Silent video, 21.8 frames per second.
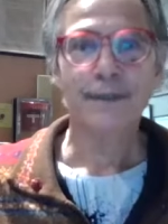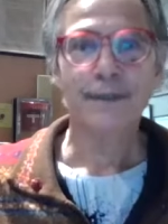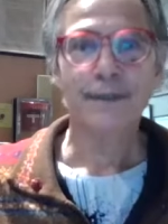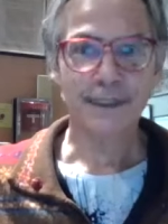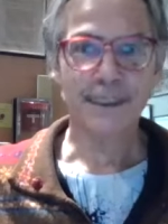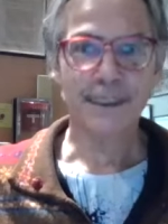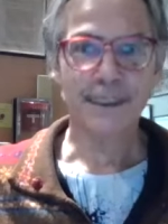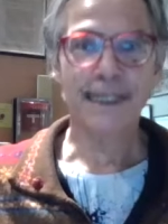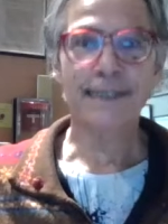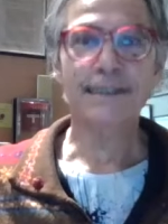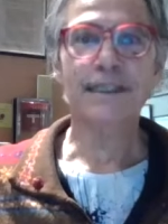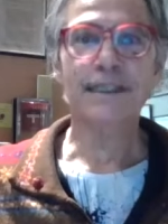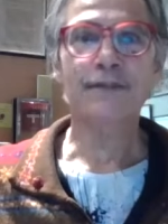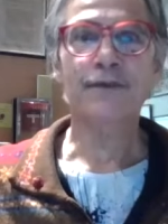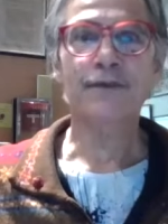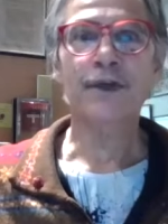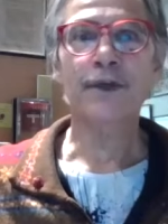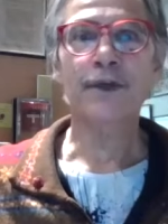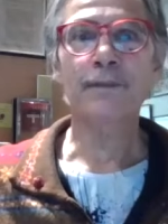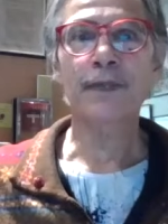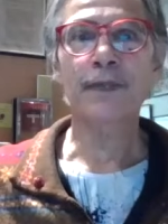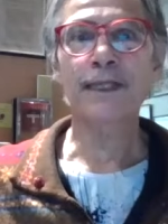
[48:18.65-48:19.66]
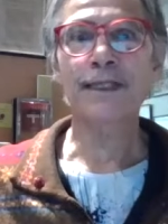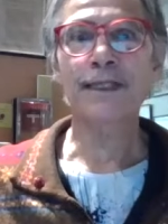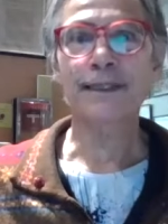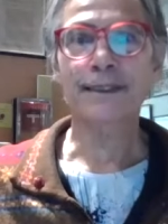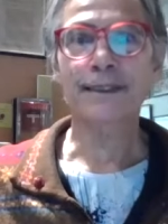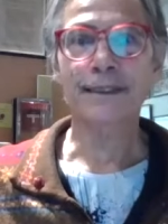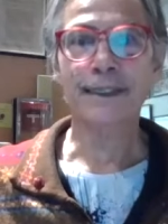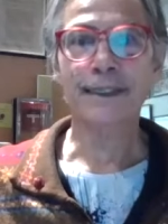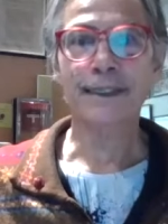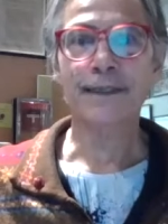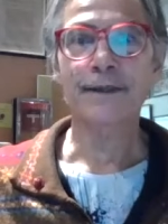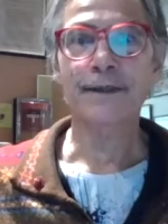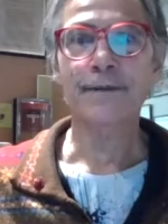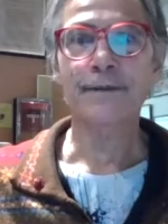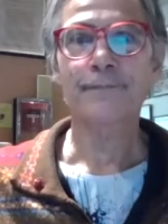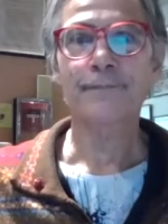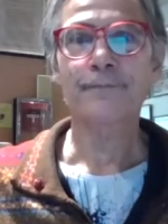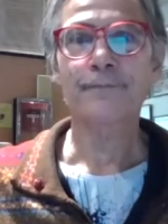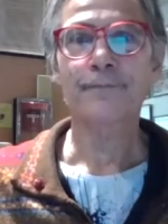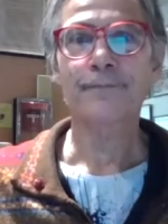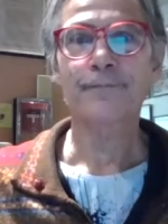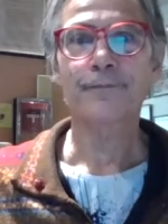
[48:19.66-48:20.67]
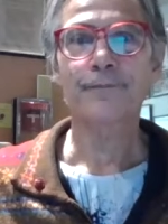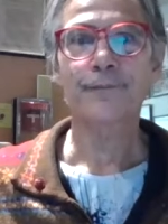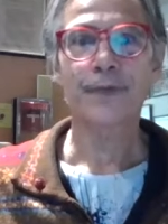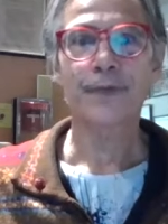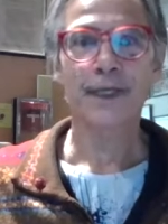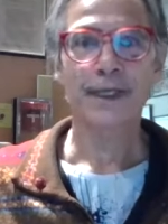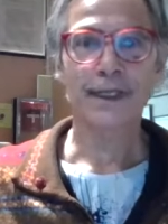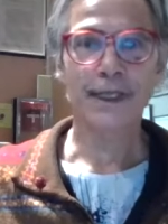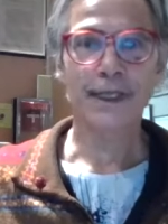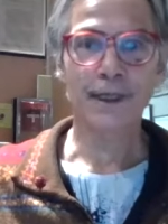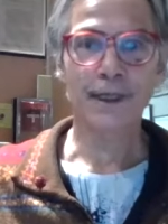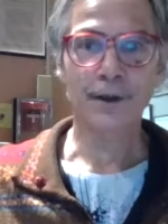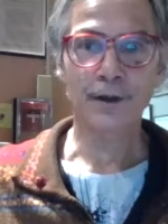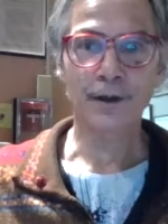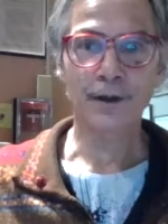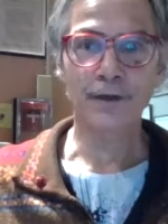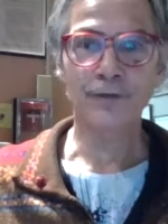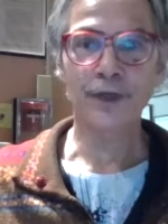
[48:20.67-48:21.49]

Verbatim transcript: A sense of humility, care